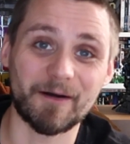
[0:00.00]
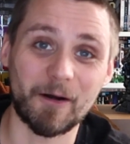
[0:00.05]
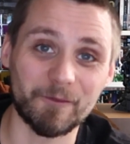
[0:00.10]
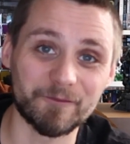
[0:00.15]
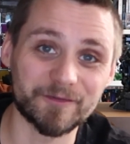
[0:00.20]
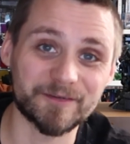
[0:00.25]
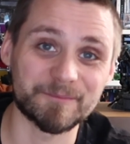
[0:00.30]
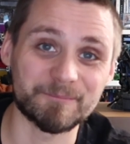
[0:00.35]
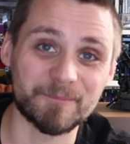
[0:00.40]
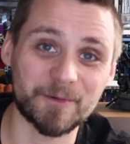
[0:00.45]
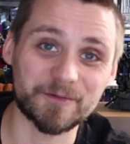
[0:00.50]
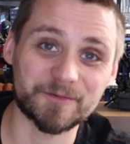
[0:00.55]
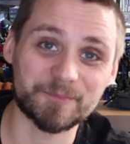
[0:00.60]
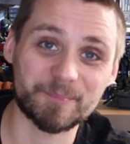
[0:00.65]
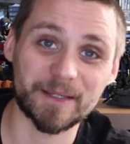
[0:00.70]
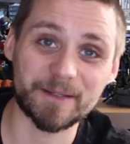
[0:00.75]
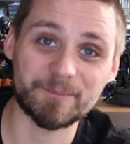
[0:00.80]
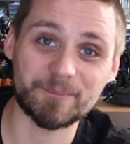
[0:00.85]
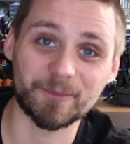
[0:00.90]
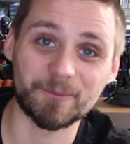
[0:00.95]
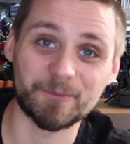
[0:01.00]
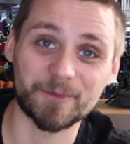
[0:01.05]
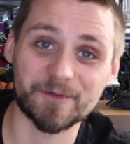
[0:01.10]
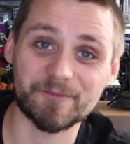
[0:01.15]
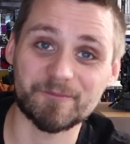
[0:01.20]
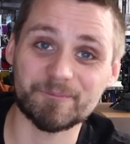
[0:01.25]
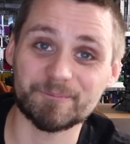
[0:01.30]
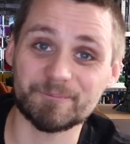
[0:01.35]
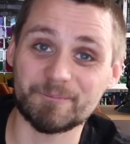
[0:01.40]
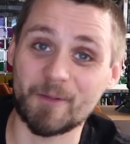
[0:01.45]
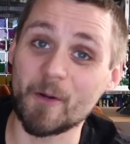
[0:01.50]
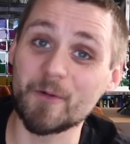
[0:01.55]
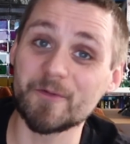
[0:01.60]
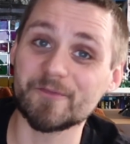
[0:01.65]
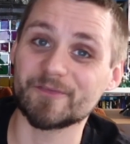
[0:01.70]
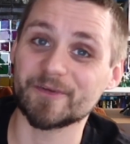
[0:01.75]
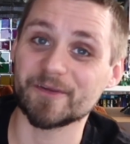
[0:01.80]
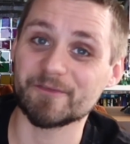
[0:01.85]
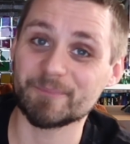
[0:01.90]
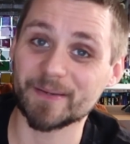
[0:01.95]
obviously most people would have
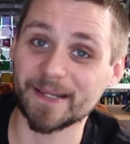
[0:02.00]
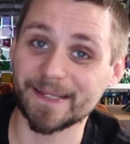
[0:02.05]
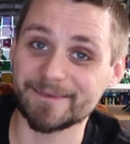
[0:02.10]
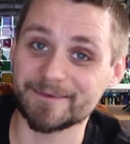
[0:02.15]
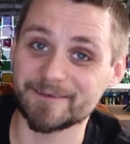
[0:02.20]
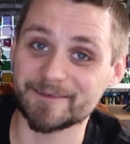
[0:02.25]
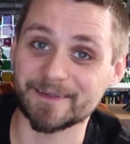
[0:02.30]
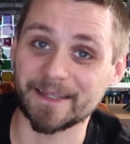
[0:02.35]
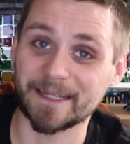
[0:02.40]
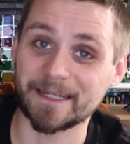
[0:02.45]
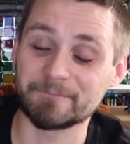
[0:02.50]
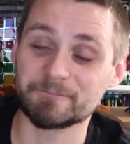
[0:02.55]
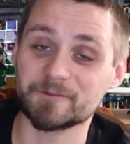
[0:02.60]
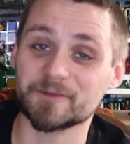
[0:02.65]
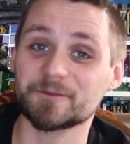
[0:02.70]
hopefully played this game.